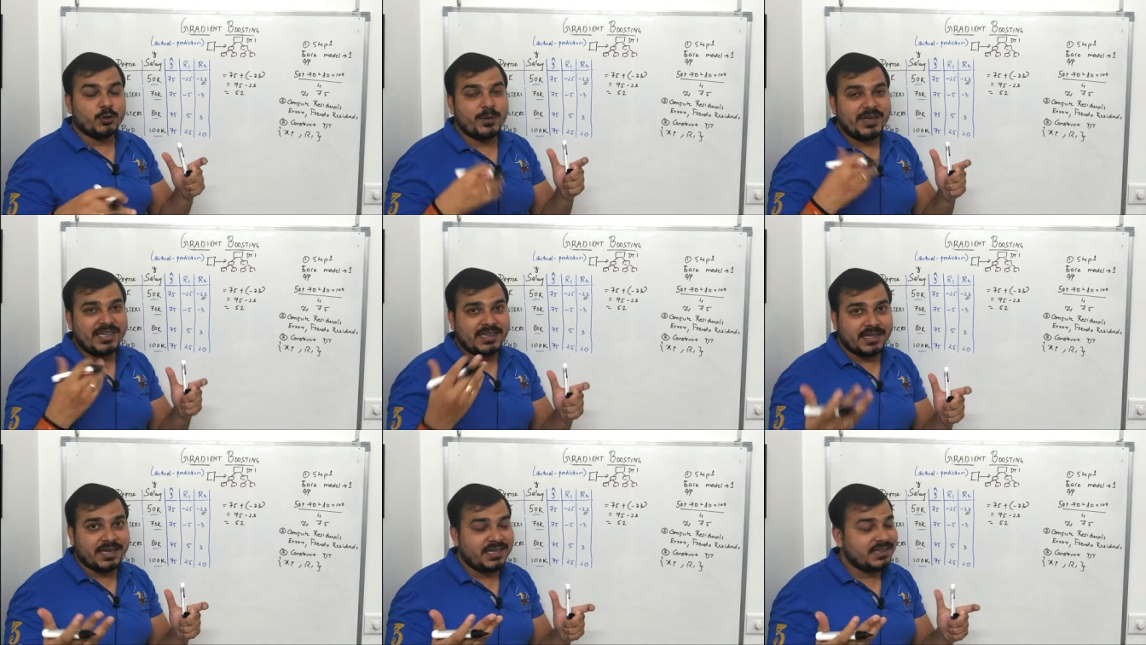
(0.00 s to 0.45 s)

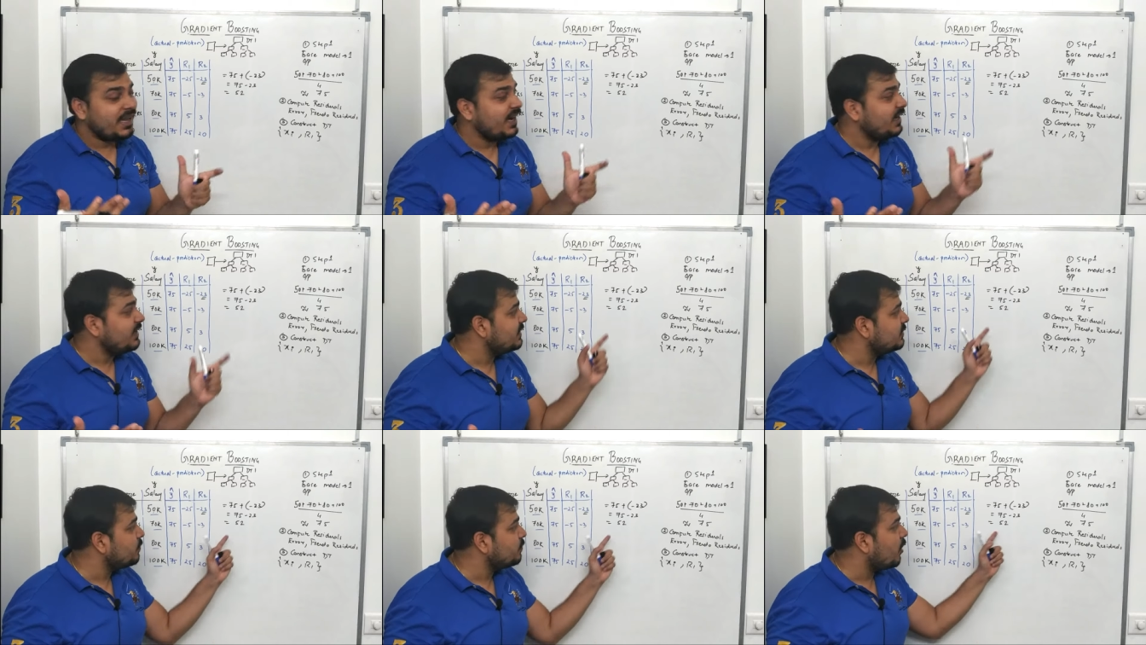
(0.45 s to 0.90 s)
we think
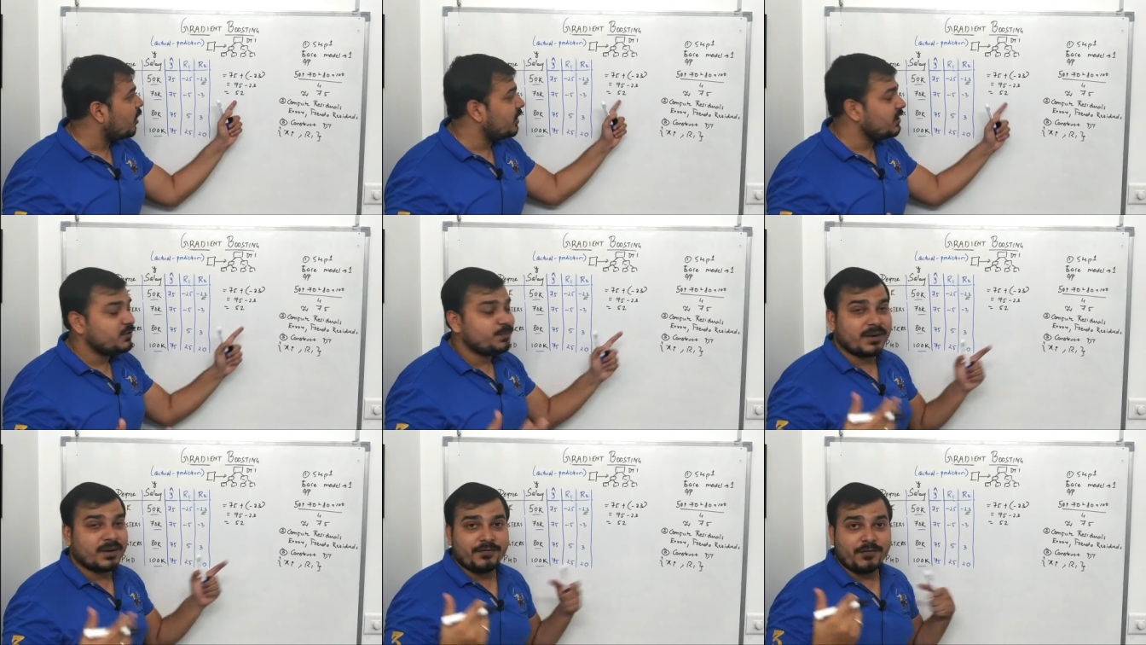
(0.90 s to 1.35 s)
that this model
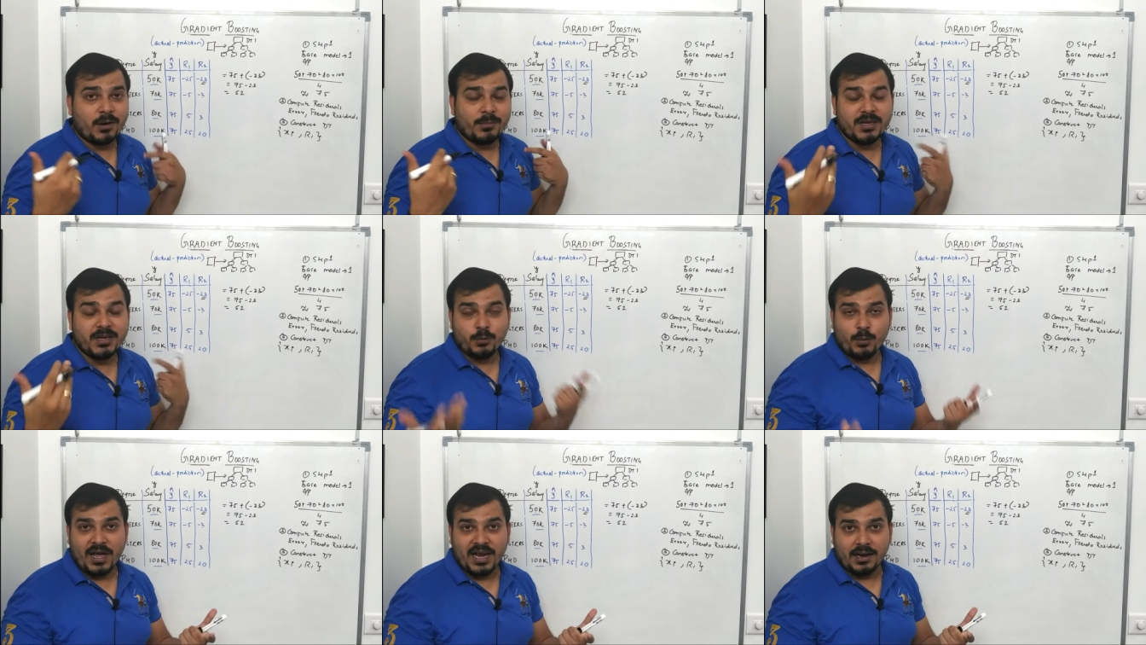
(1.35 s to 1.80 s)
is
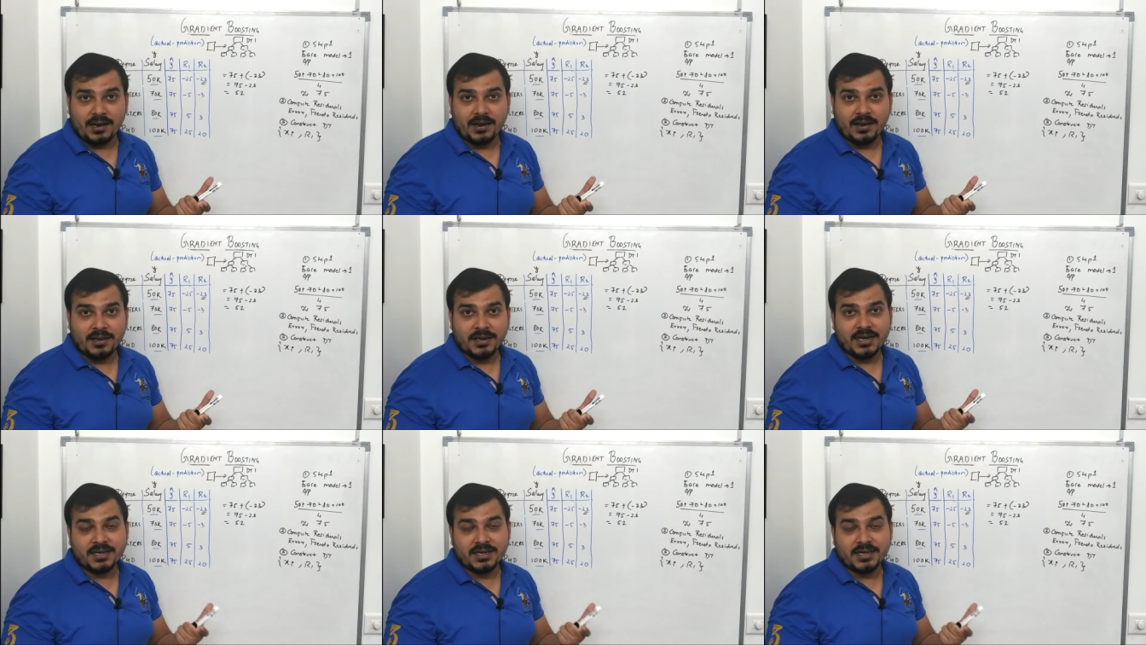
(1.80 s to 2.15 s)
performing well?